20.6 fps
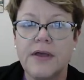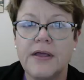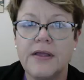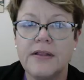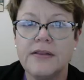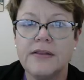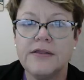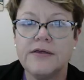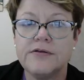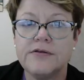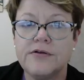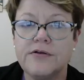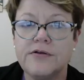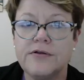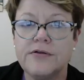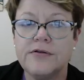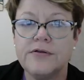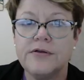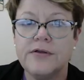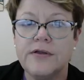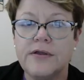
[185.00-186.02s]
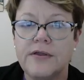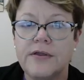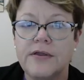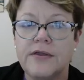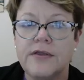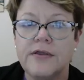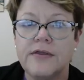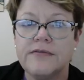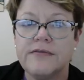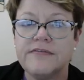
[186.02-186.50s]
little
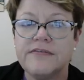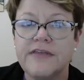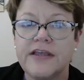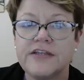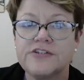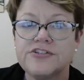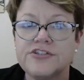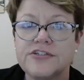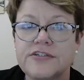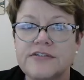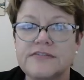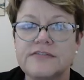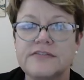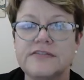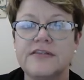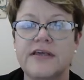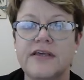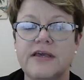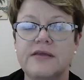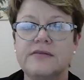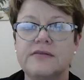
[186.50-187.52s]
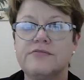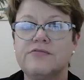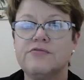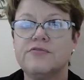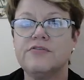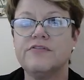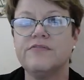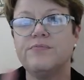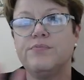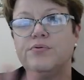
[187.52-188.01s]
sections that
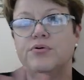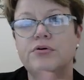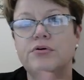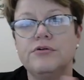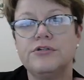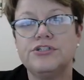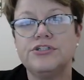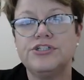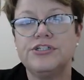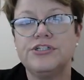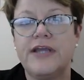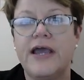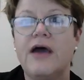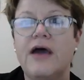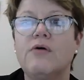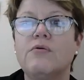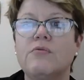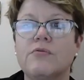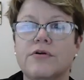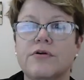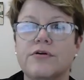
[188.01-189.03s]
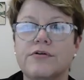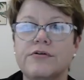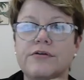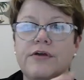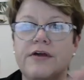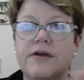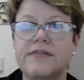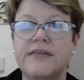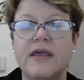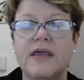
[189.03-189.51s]
sort of push outward
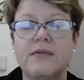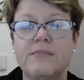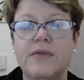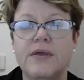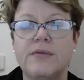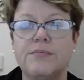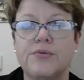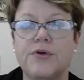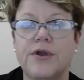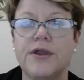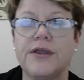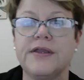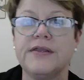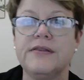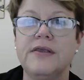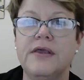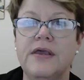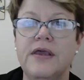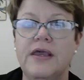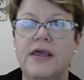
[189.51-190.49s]
on that membrane,